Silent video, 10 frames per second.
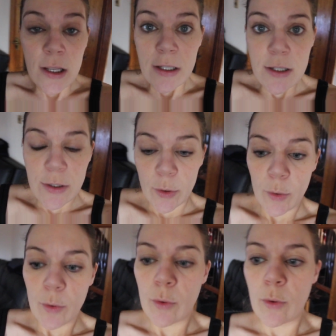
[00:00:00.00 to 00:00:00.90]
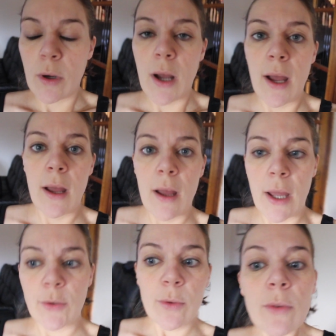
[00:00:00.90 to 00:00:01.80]
So
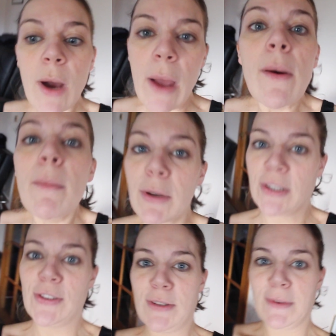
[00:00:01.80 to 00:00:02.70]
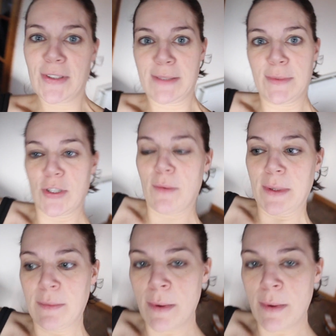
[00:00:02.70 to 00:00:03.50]
I don't know how I'm going to do my Christmas shopping.